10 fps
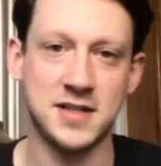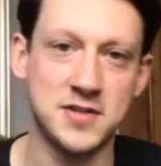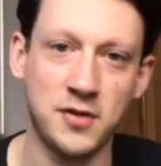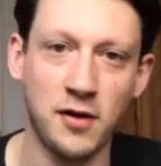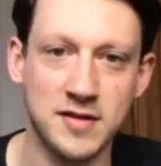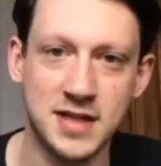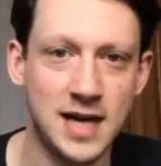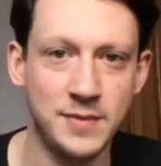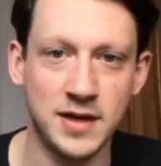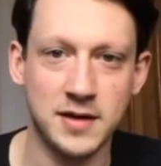all of the
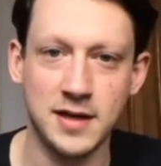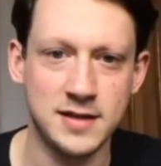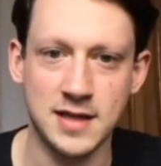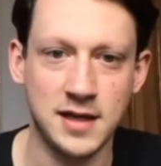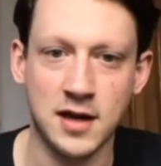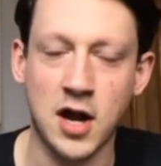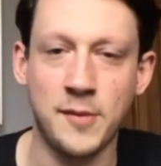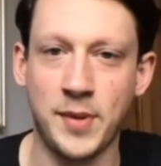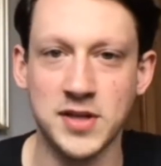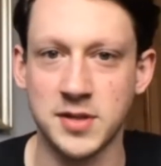time, and I can't
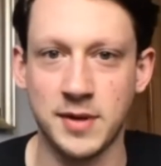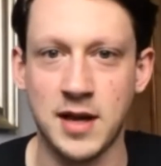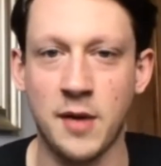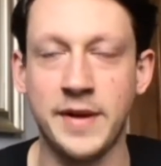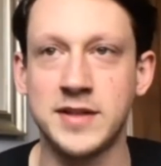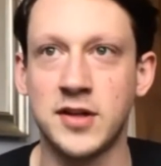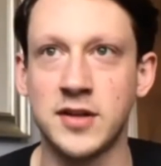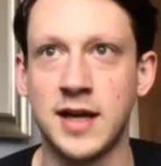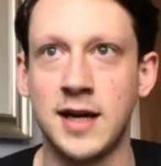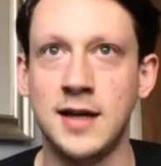possibly comment on
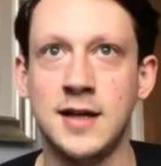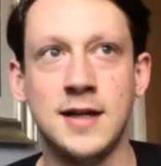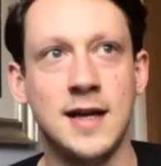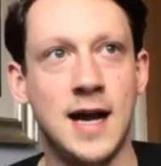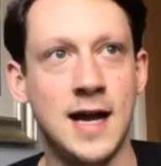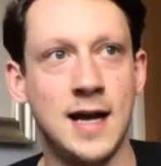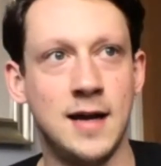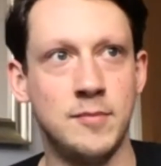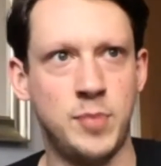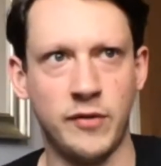that.
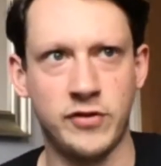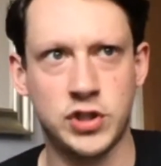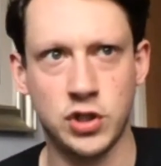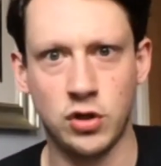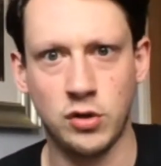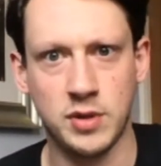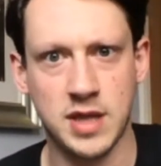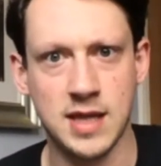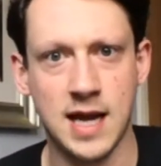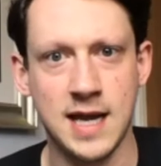But for sure, within
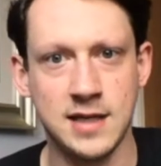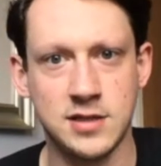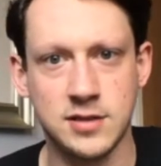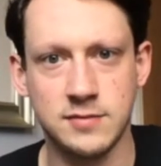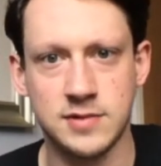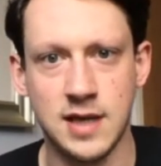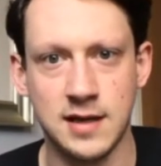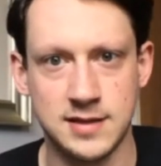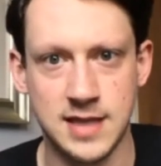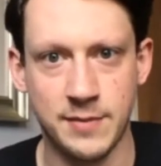that age
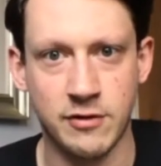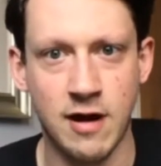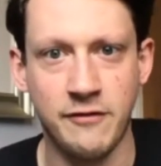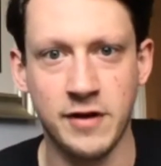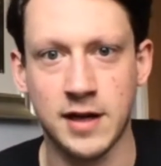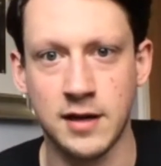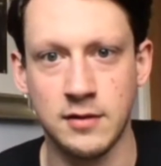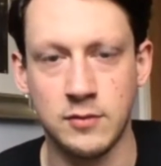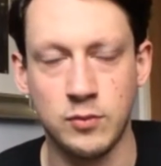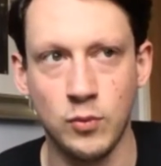demographic
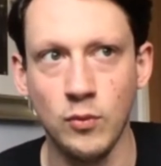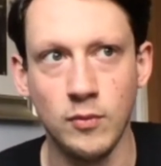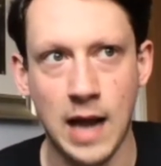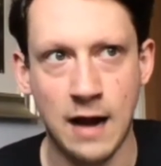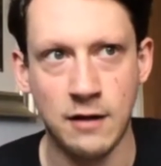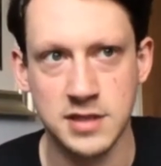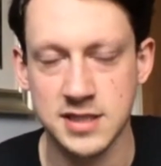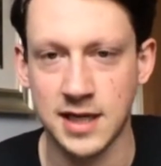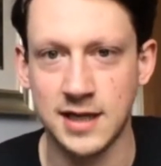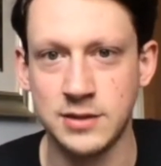and how
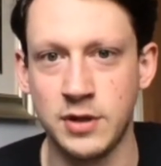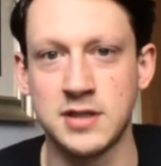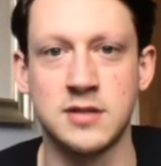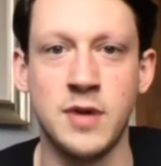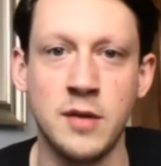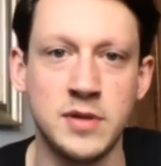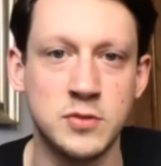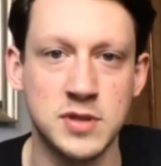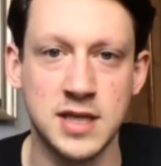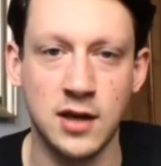society works at the moment, we
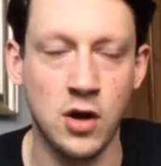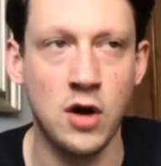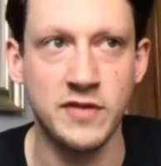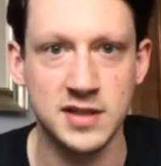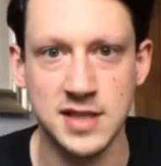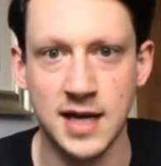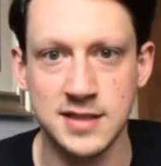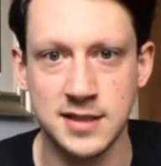see a lot of anxiety and